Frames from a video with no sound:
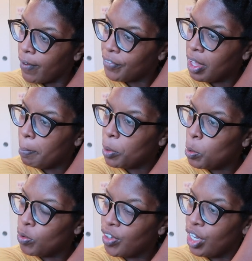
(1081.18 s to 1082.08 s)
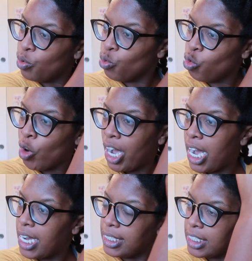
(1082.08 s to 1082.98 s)
with the movie
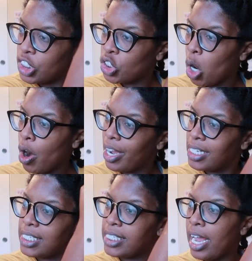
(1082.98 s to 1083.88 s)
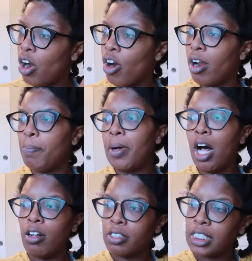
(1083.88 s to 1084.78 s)
Run, starring Sarah
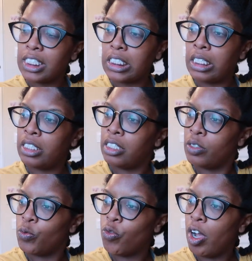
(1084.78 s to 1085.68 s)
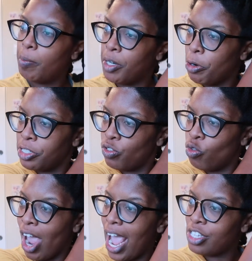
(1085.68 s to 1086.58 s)
Paulson from Nurse
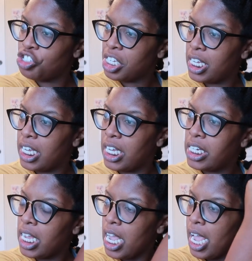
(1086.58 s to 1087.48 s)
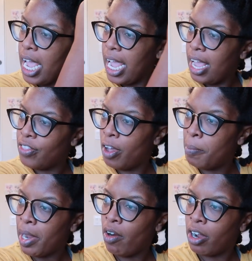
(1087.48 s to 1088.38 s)
Ratched and the
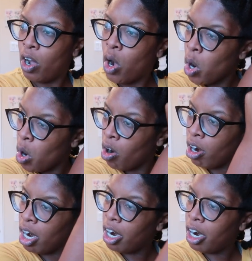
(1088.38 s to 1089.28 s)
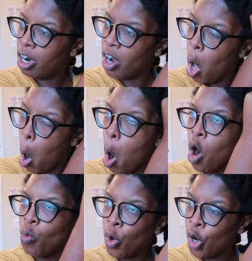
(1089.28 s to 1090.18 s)
America Horror
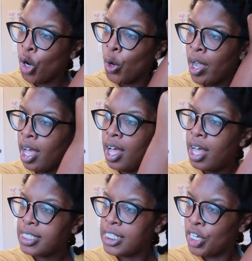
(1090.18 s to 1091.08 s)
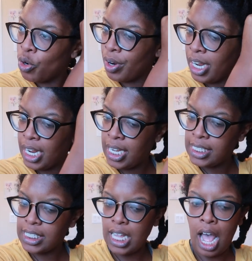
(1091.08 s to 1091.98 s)
Horror
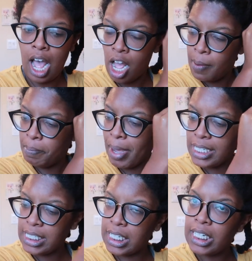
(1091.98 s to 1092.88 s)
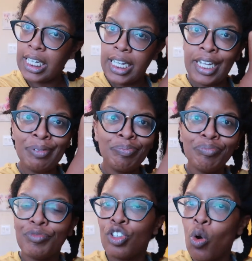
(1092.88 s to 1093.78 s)
series. Um, basically,
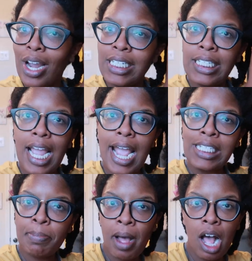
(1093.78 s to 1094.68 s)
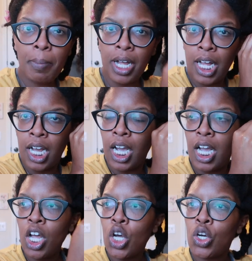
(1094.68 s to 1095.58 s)
crazy ass mama
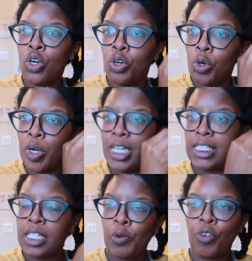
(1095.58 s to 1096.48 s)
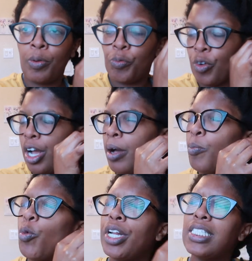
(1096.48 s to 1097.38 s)
who is suffering
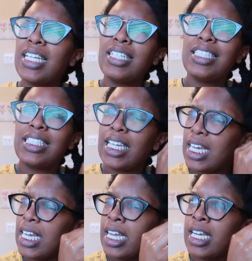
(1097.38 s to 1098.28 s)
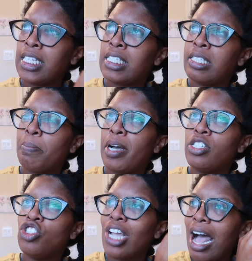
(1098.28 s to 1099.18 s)
from what is that disease?
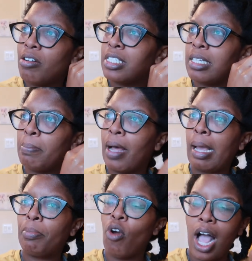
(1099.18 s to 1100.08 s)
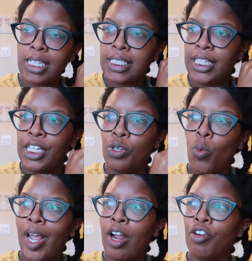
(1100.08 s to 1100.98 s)
Munchausen by proxy,
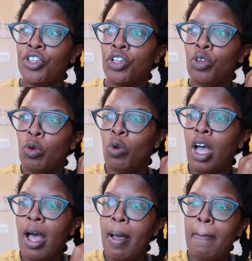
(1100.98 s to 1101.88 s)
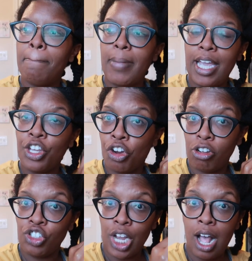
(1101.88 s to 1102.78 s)
where you make
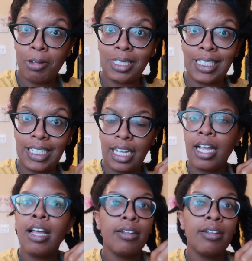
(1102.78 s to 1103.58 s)
your child sick